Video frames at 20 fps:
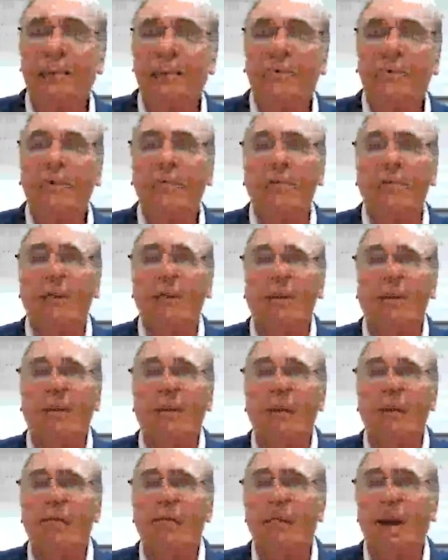get them
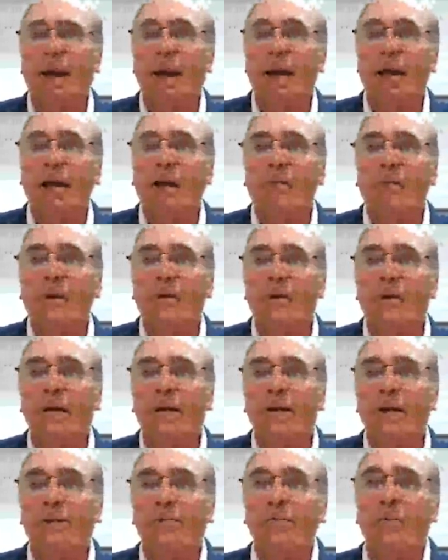back up and running as
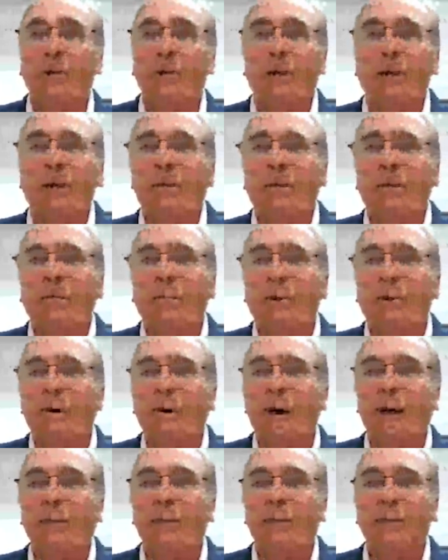well as the pro-am
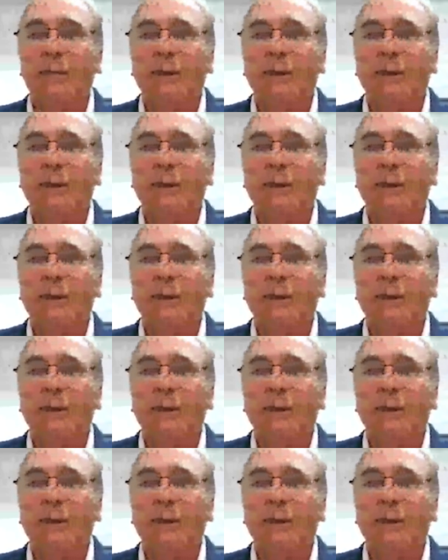series,